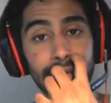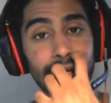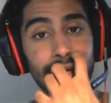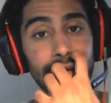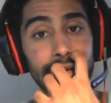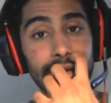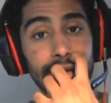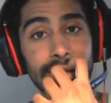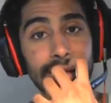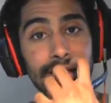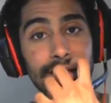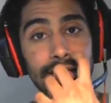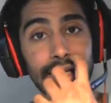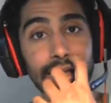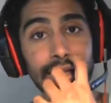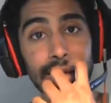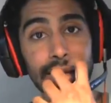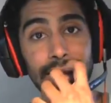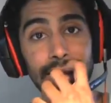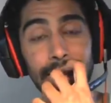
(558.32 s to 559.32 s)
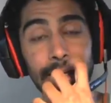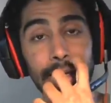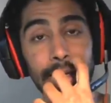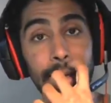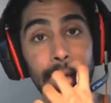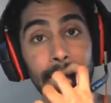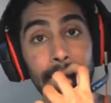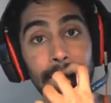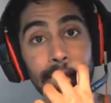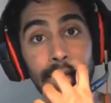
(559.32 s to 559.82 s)
The second thing
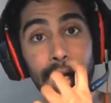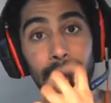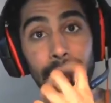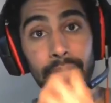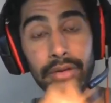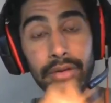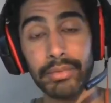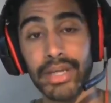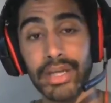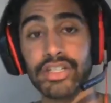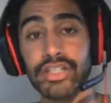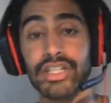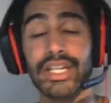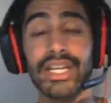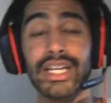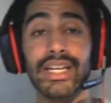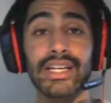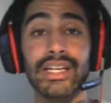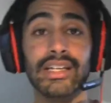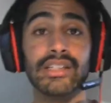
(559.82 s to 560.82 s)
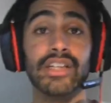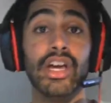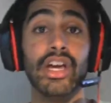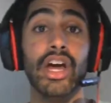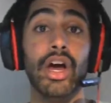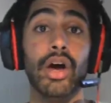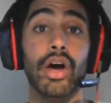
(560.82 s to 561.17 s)
that I would mention is